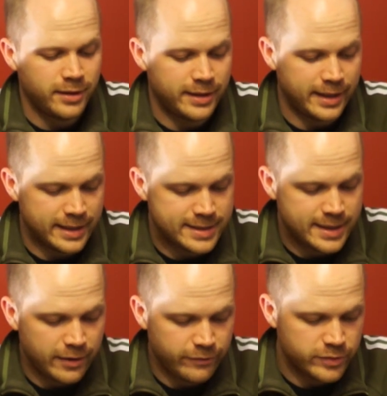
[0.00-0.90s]
then
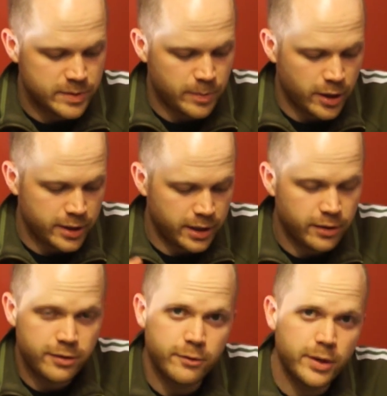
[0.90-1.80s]
instead of spawning
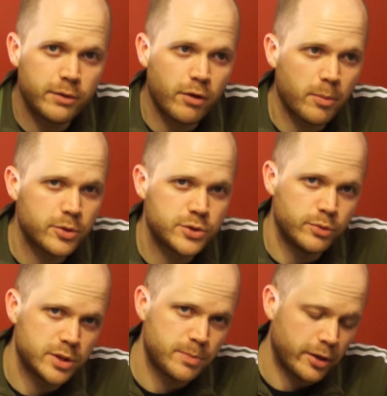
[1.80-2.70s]
3 grubbers, you
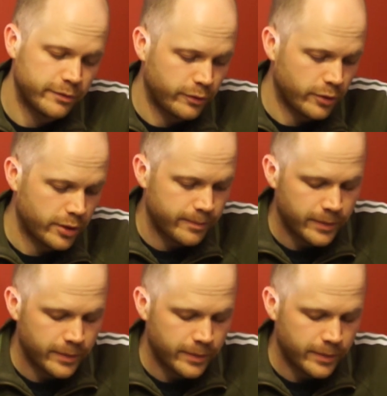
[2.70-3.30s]
would spawn 4.